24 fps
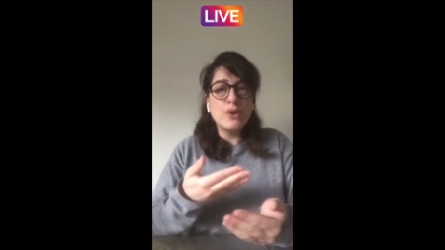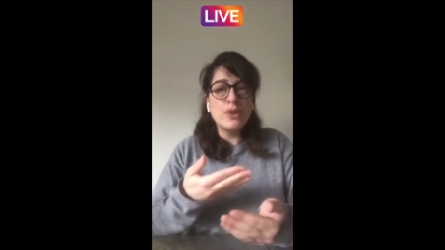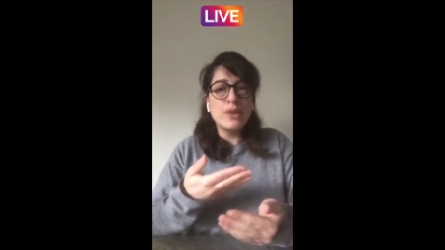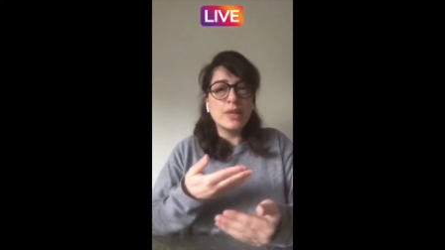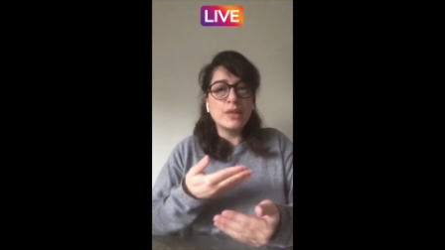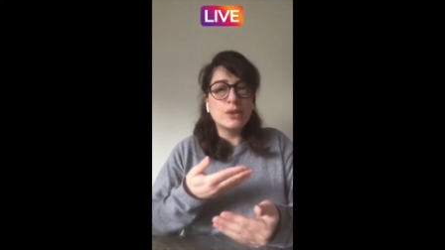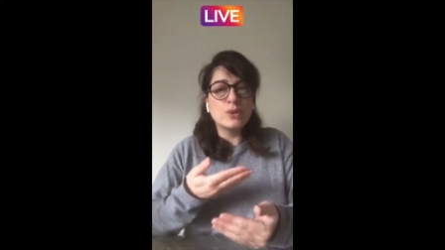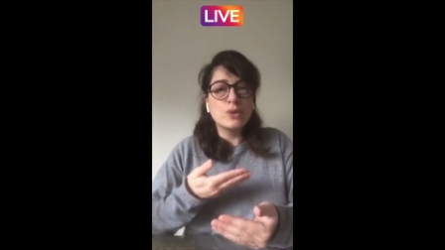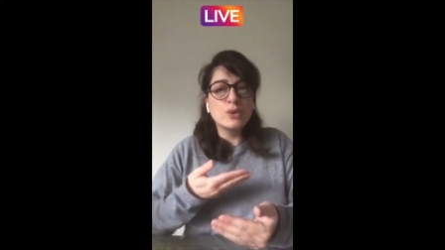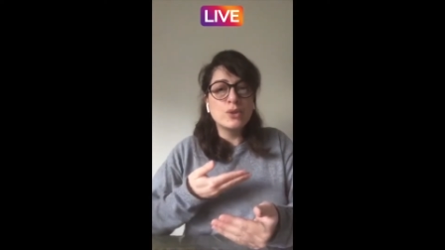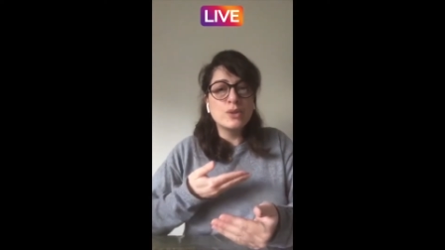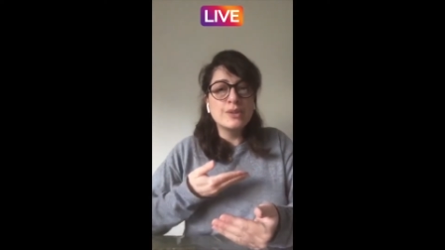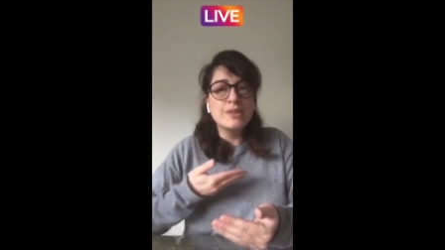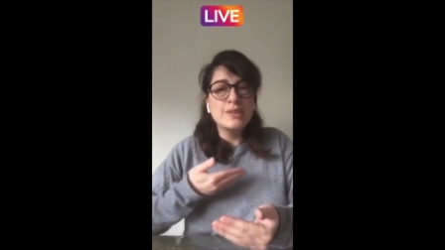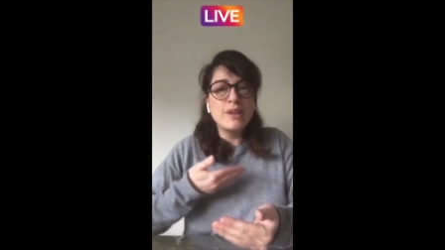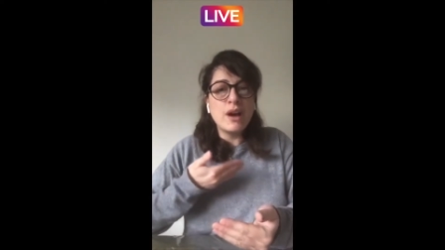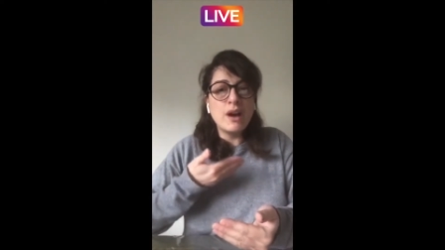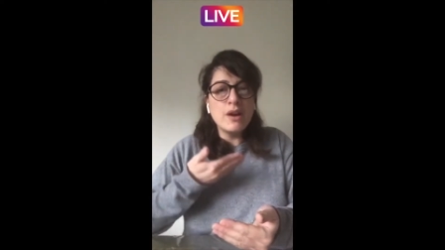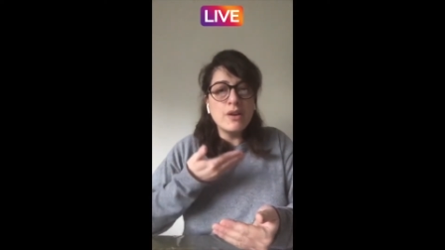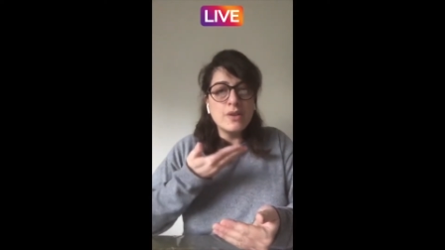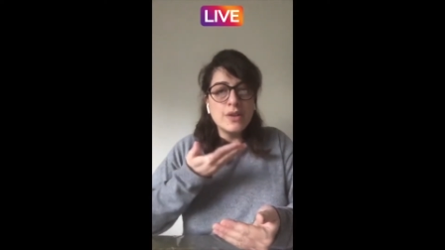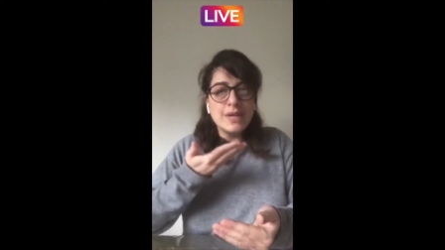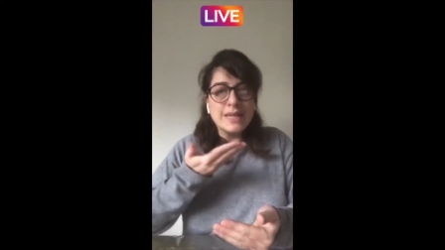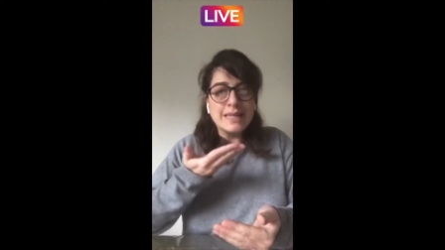that could
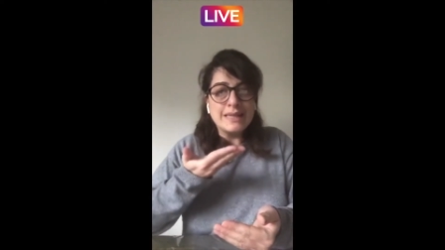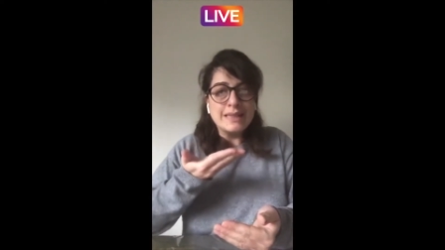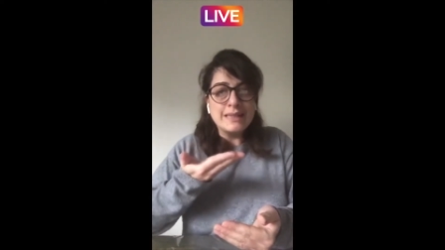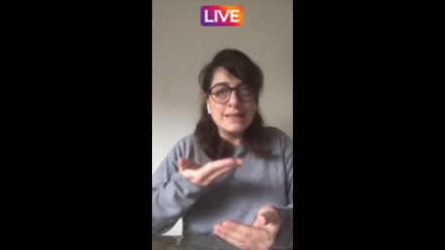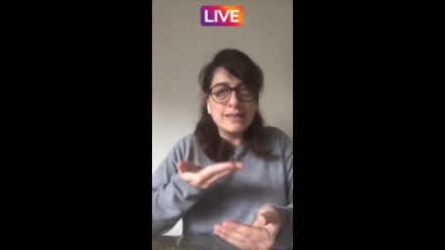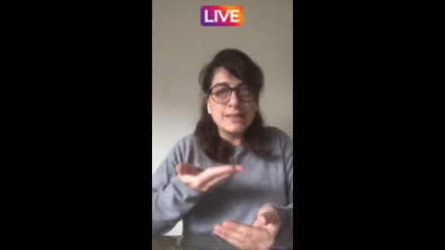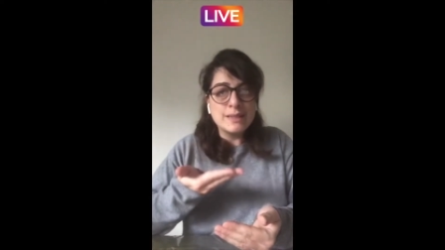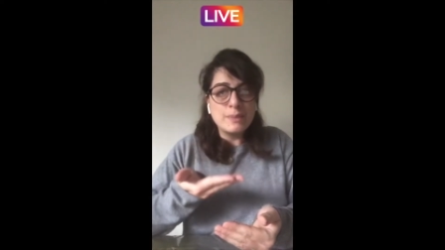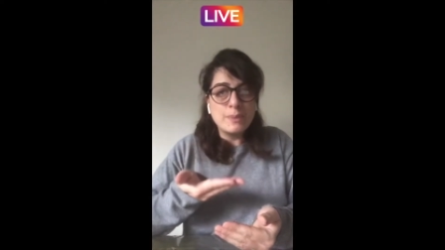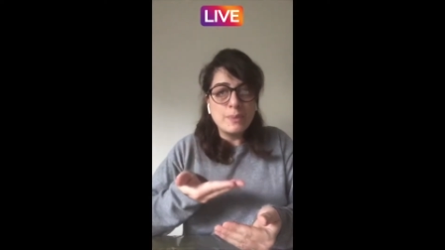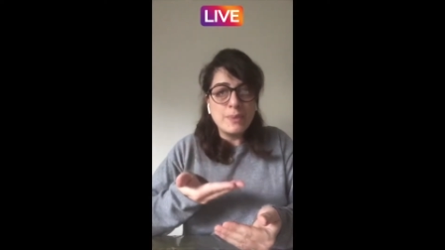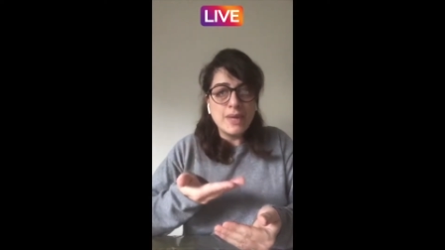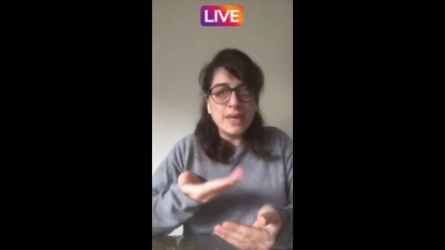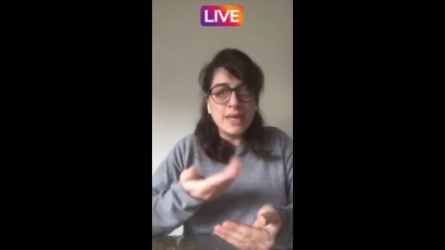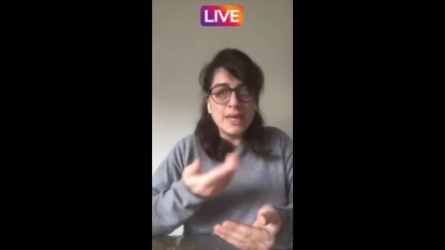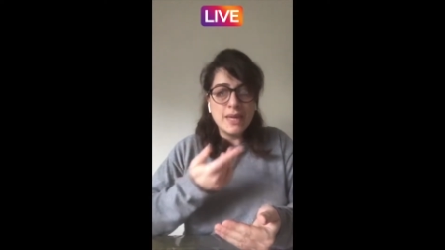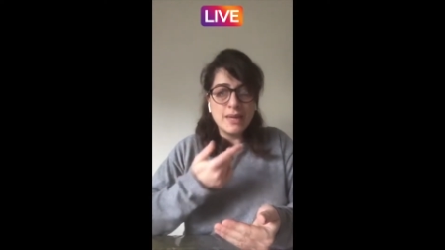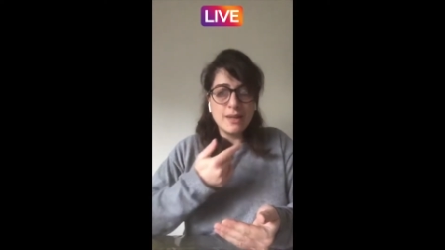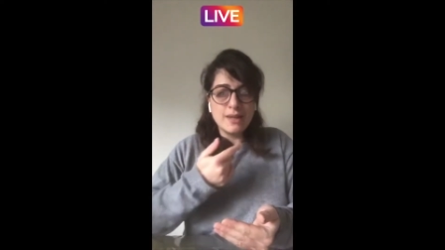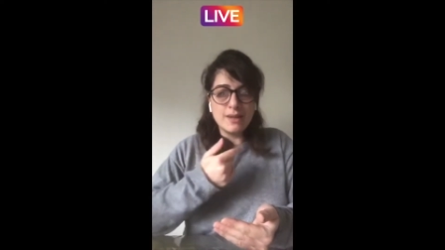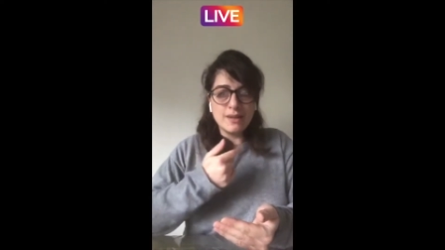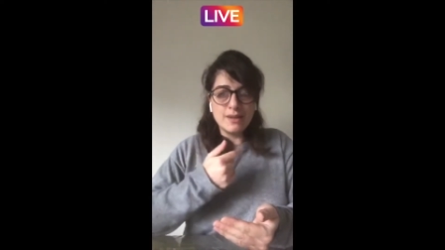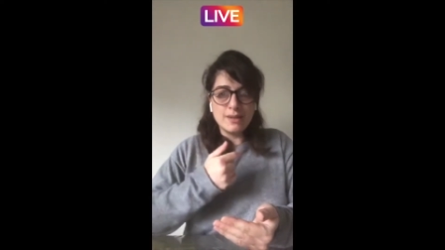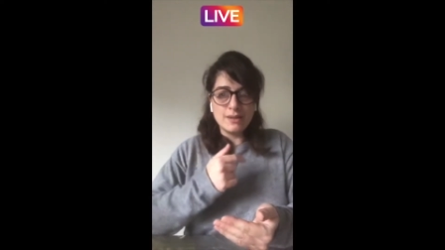directly
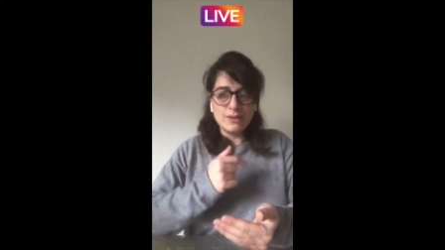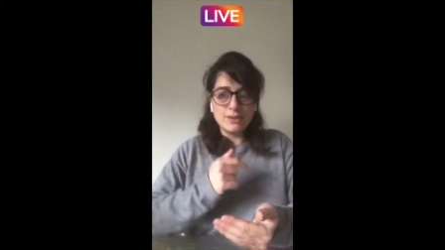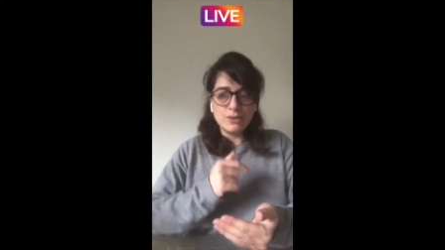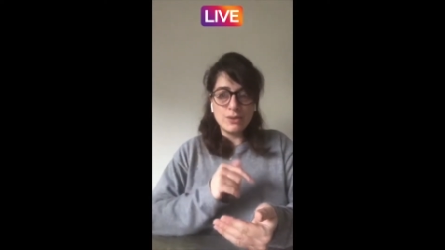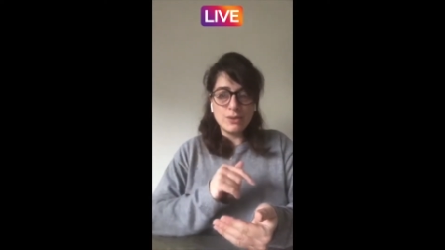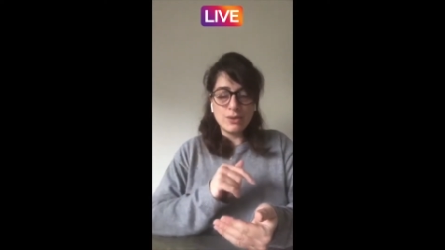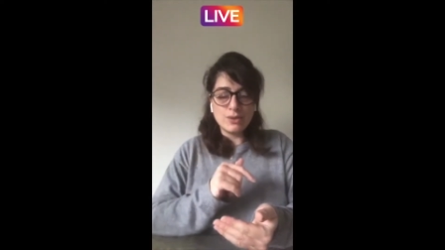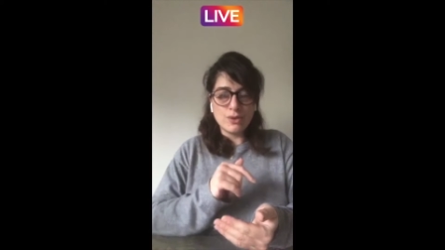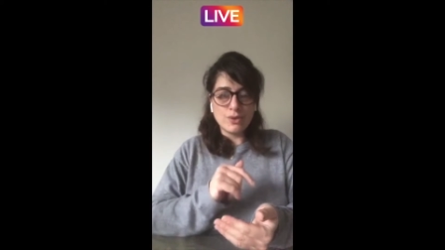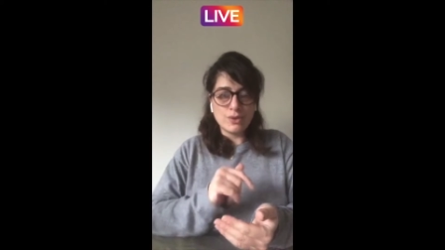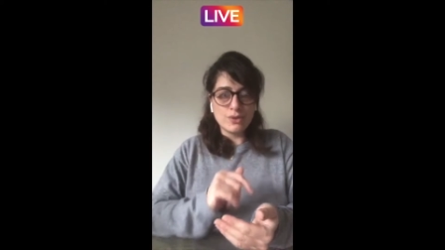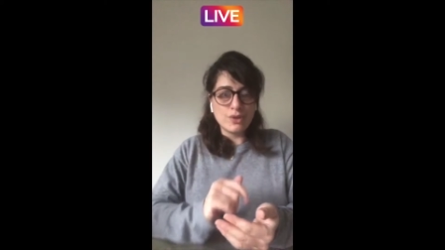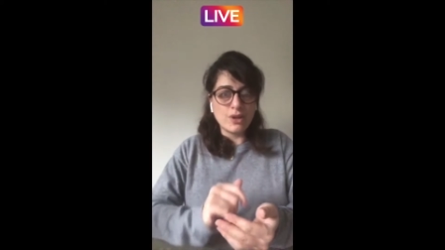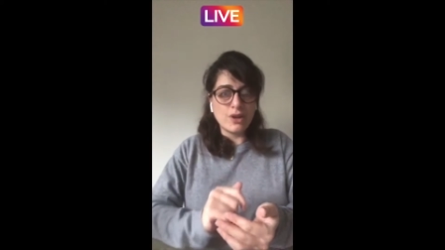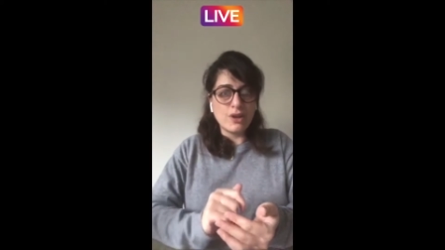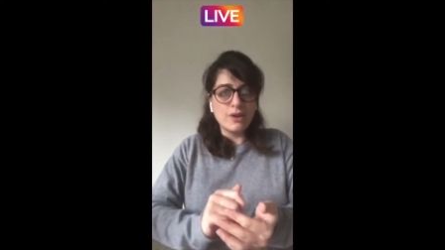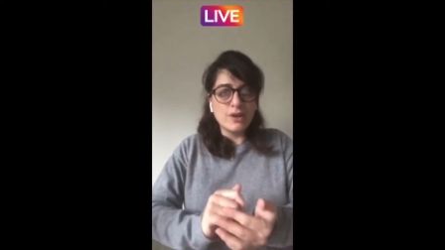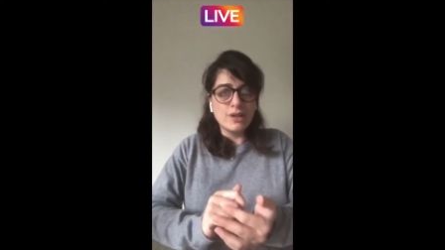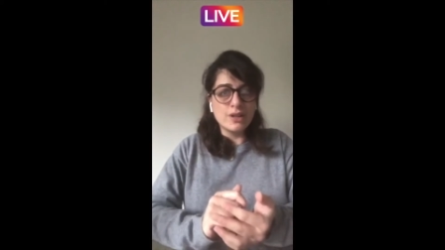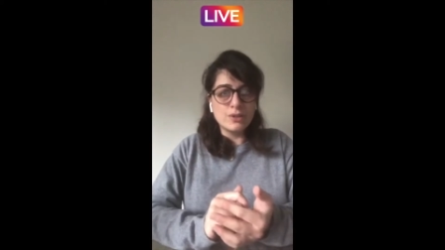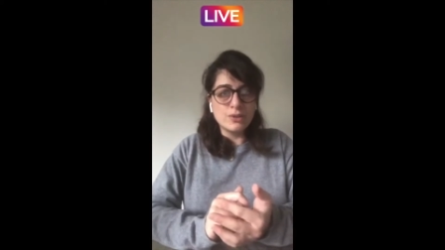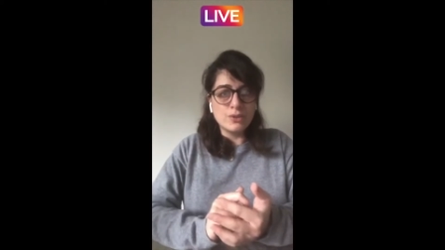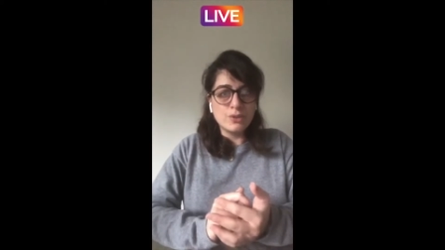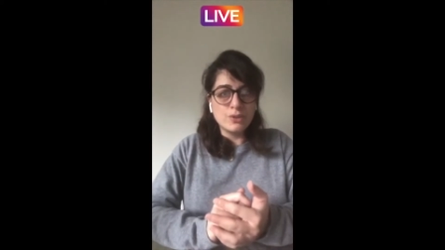speak to your
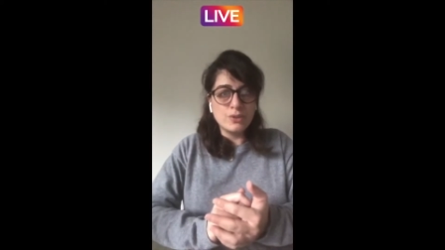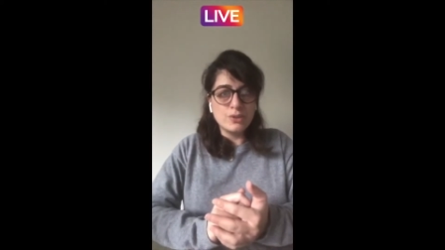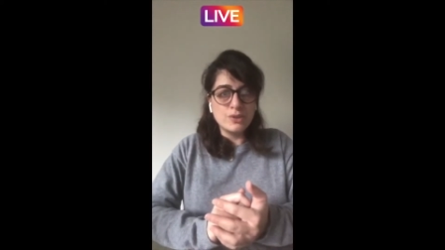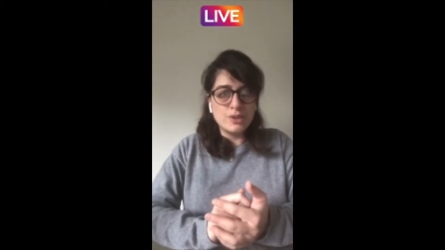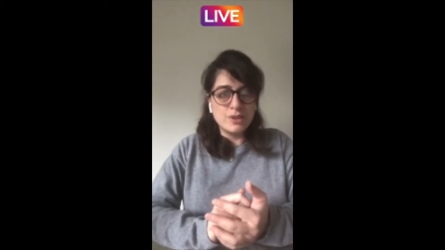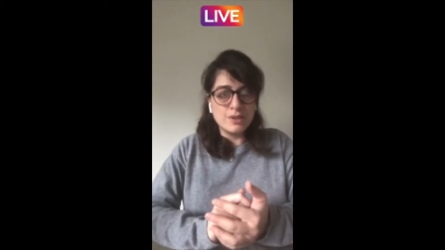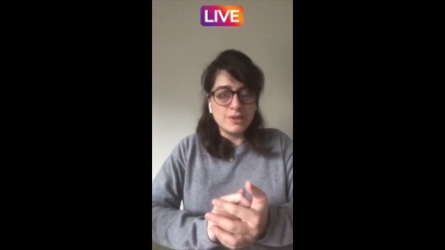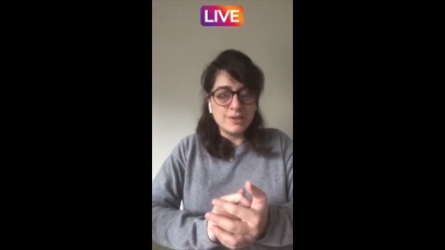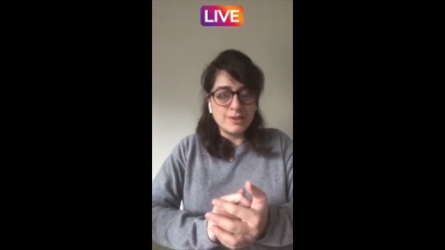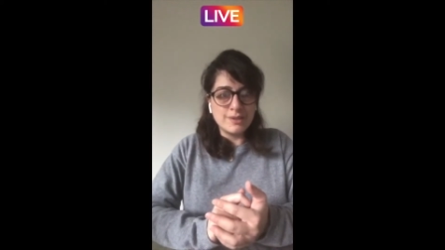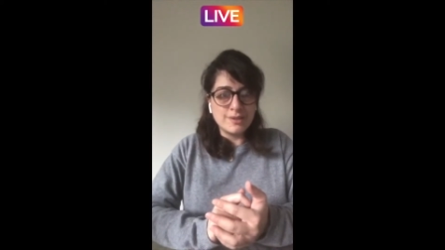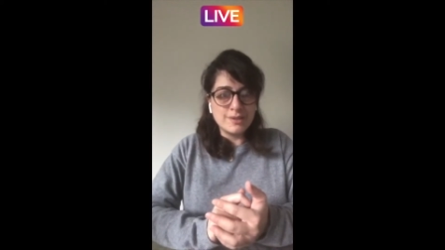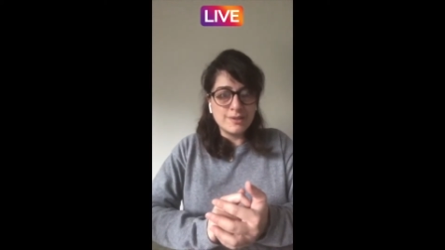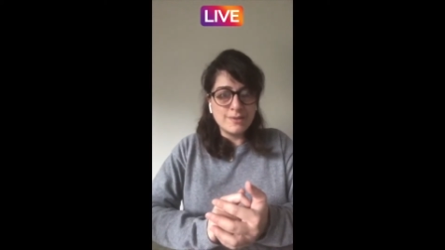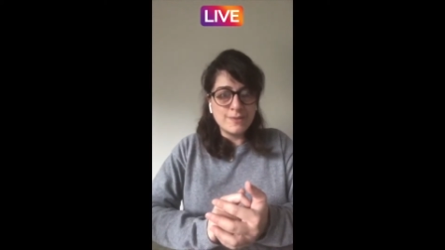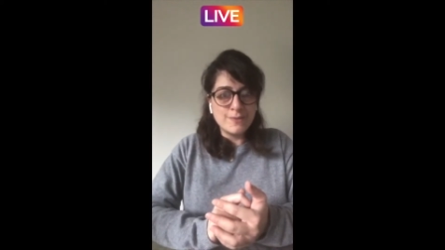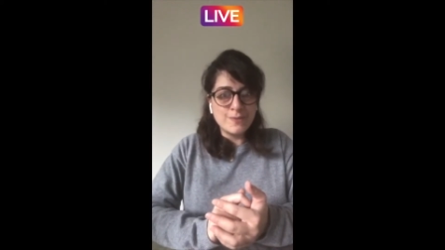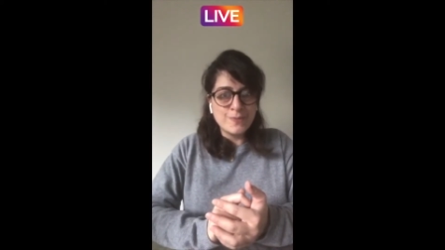target audience.